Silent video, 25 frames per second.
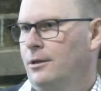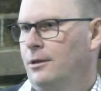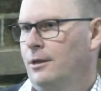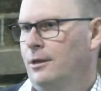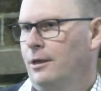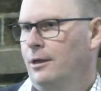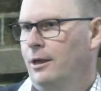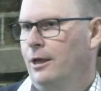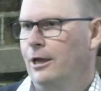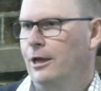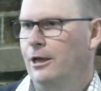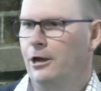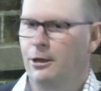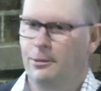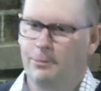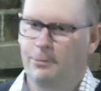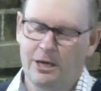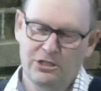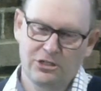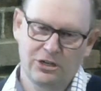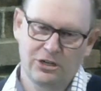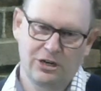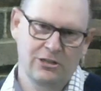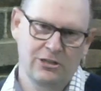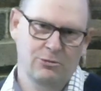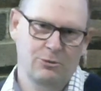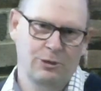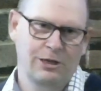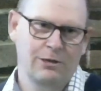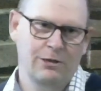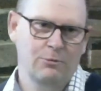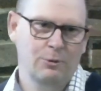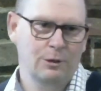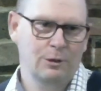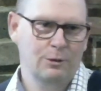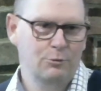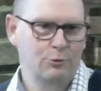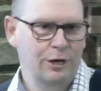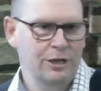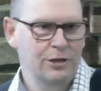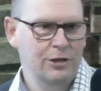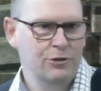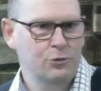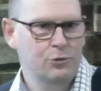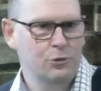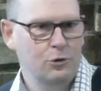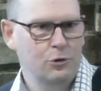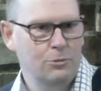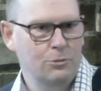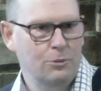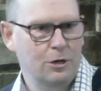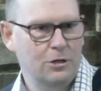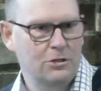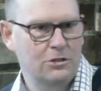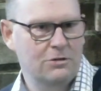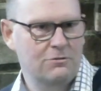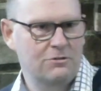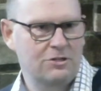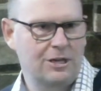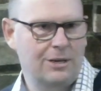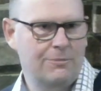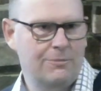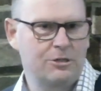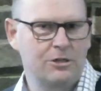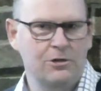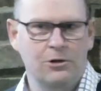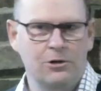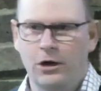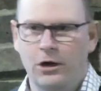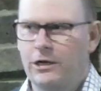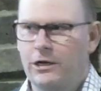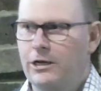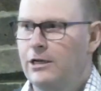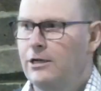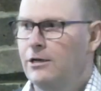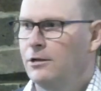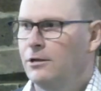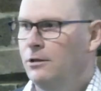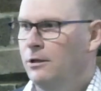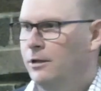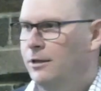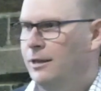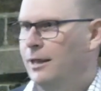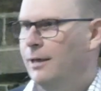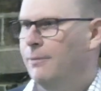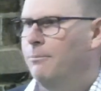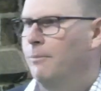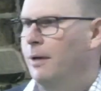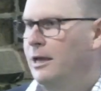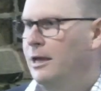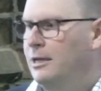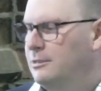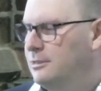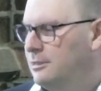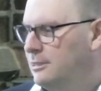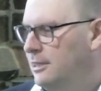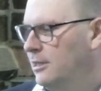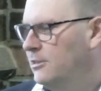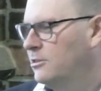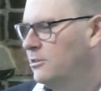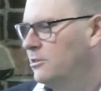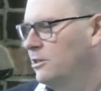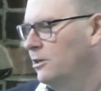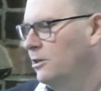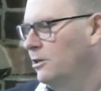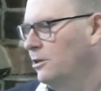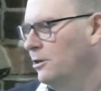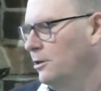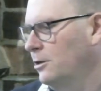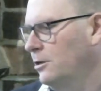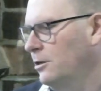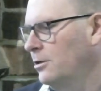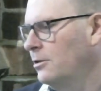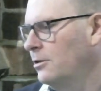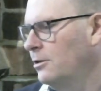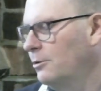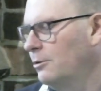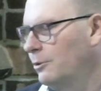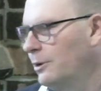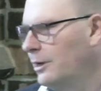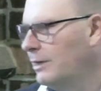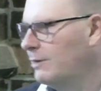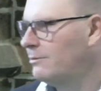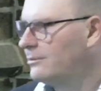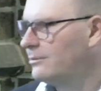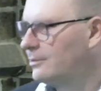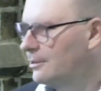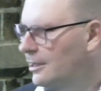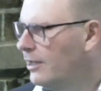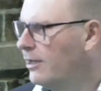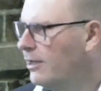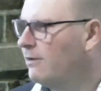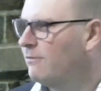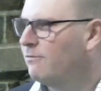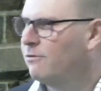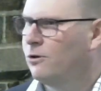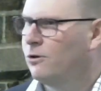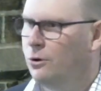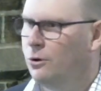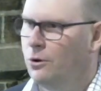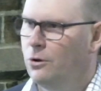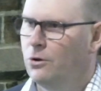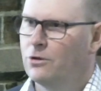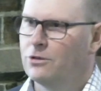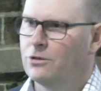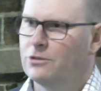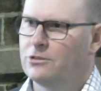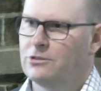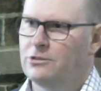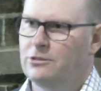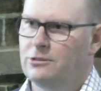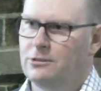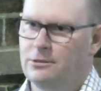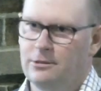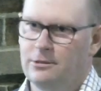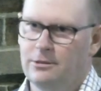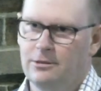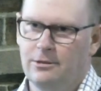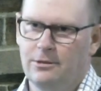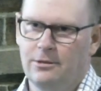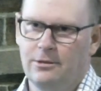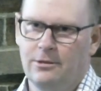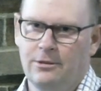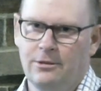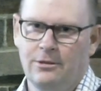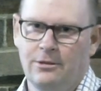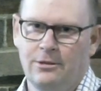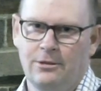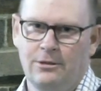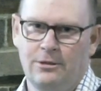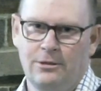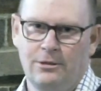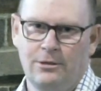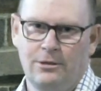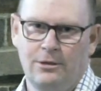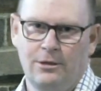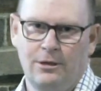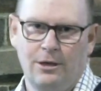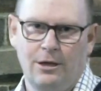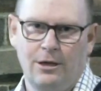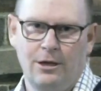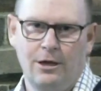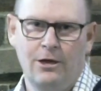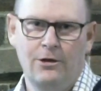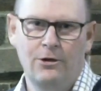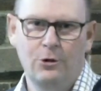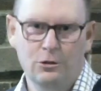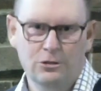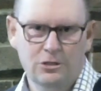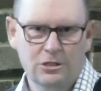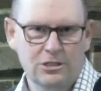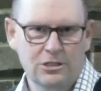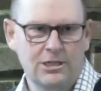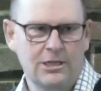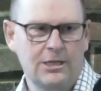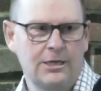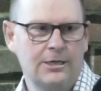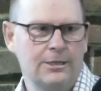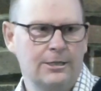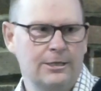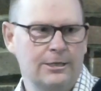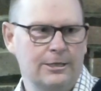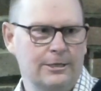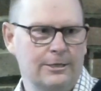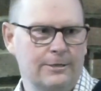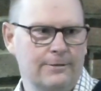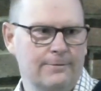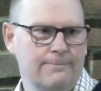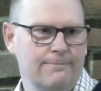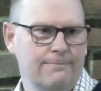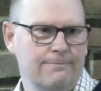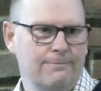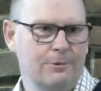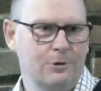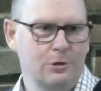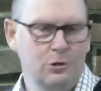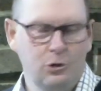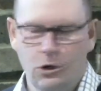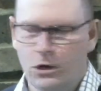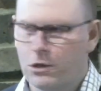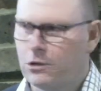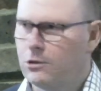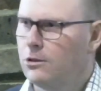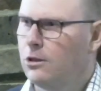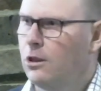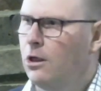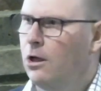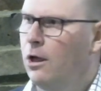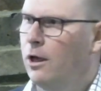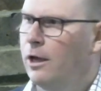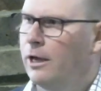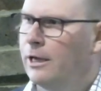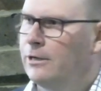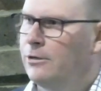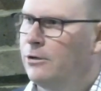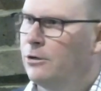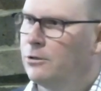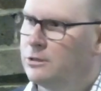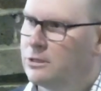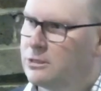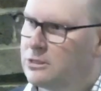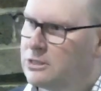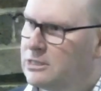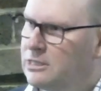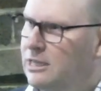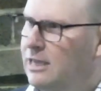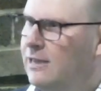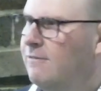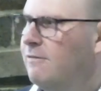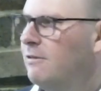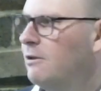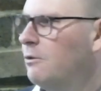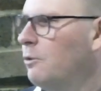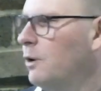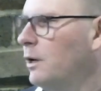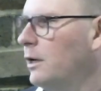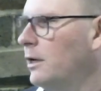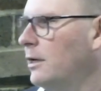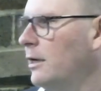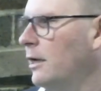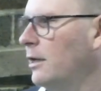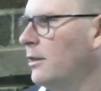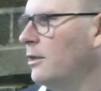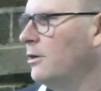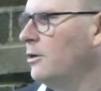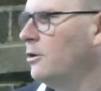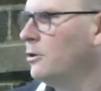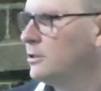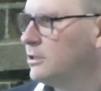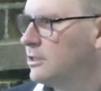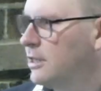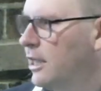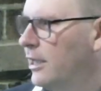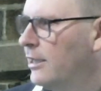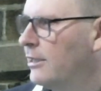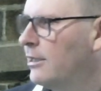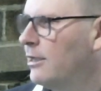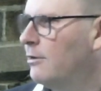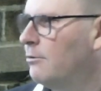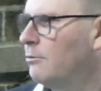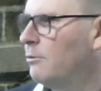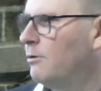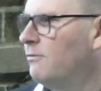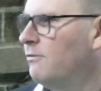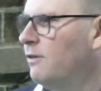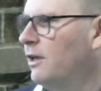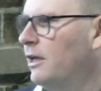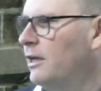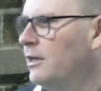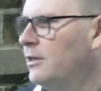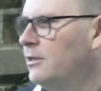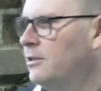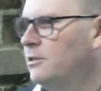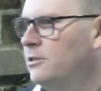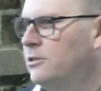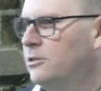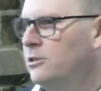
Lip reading: And I imagine as we read through most of chapter 19, a lot of that made sense to you. You went, yeah, of course. And not stealing, not lying, not deceiving one another, not taking revenge.